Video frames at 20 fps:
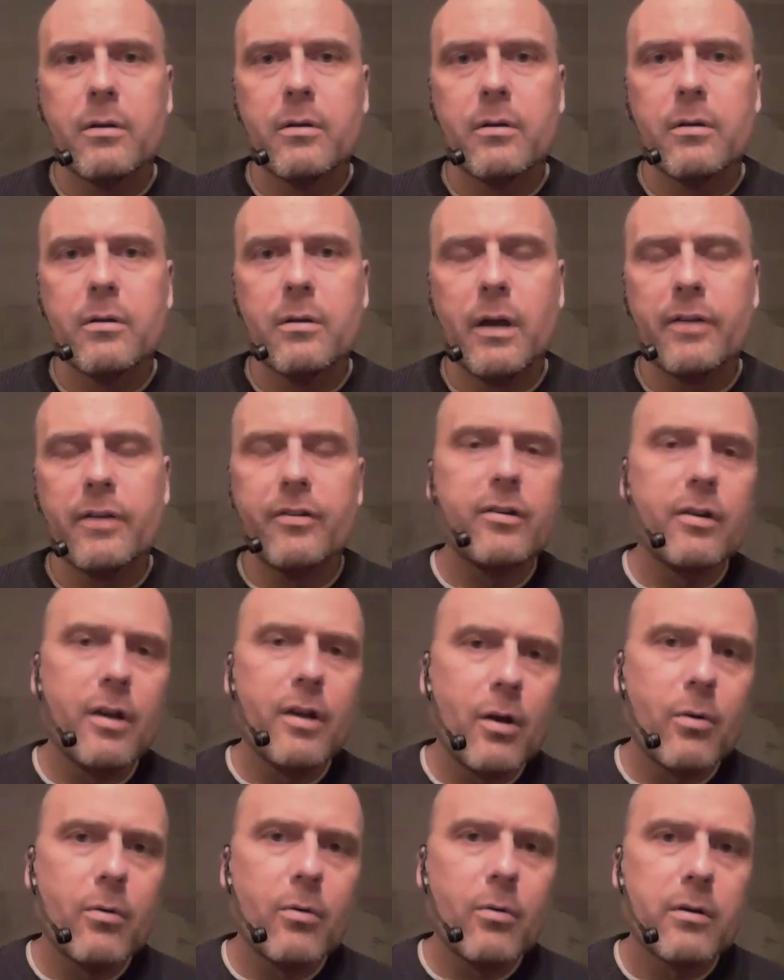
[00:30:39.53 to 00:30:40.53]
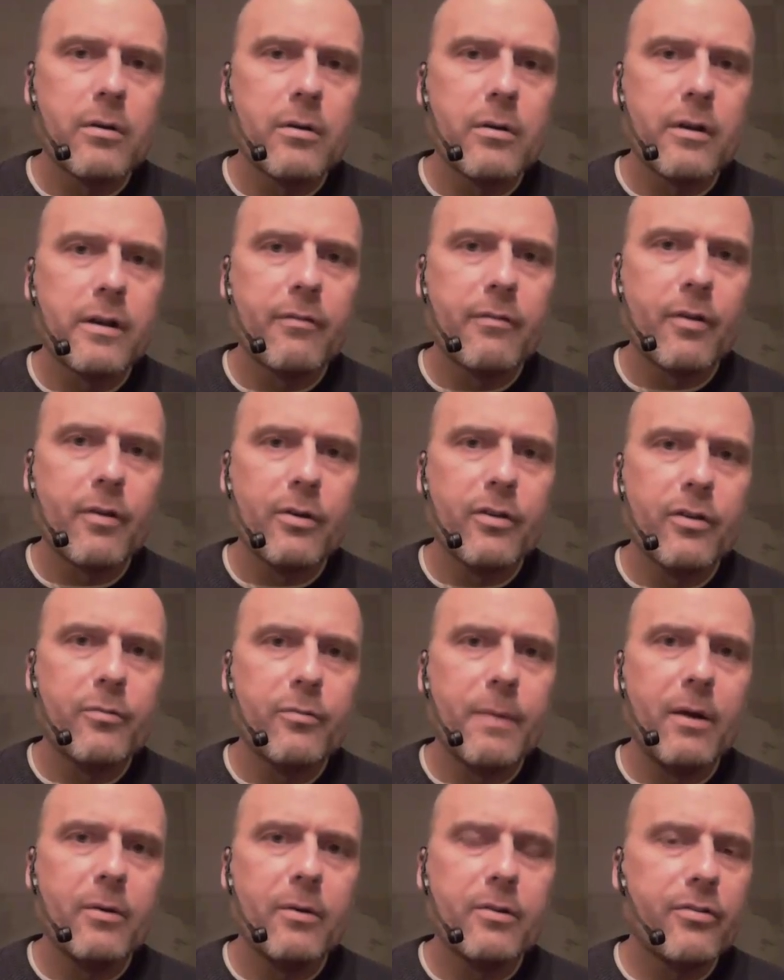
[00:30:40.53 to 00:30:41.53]
I didn't know that giving all this
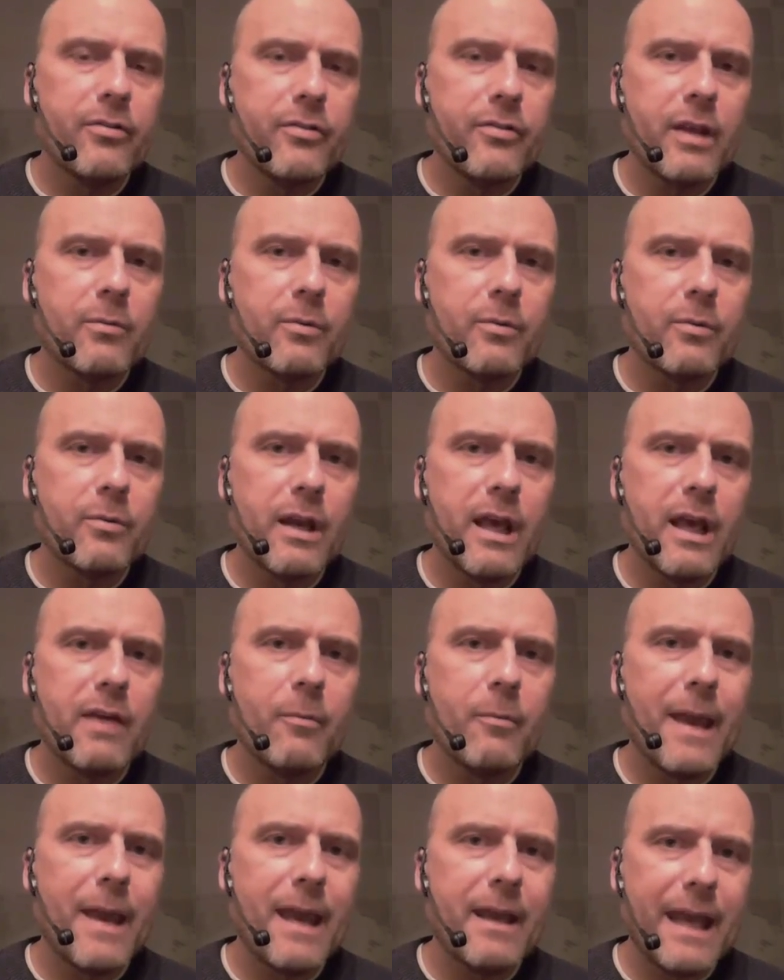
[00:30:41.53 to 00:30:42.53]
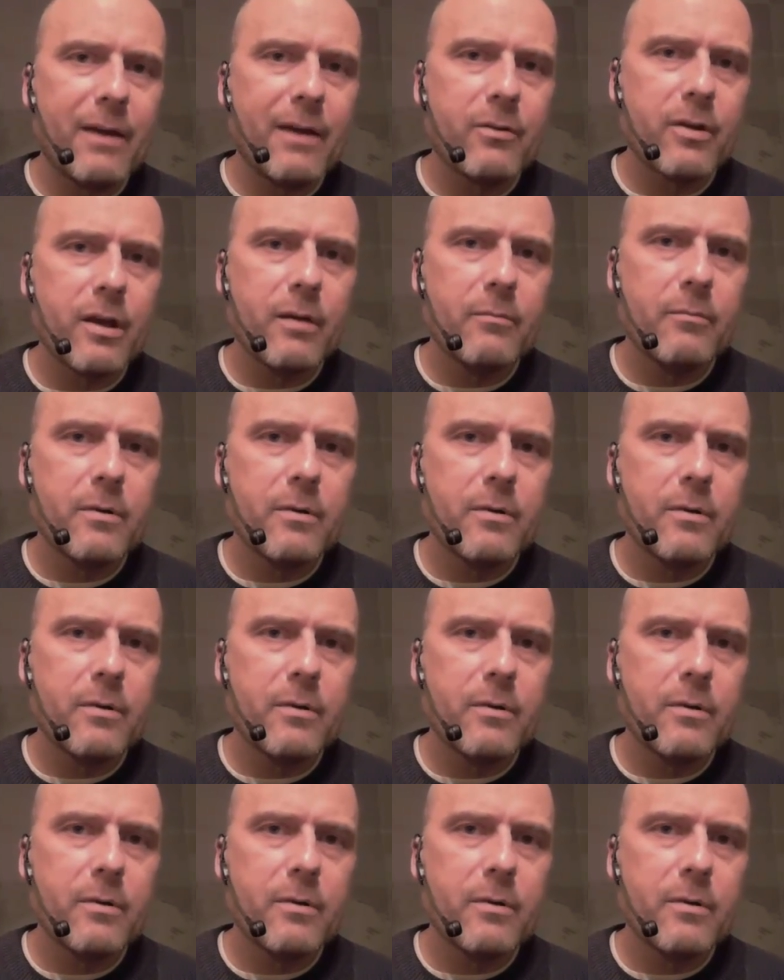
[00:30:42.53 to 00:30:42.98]
power to the state was going to have a bad outcome.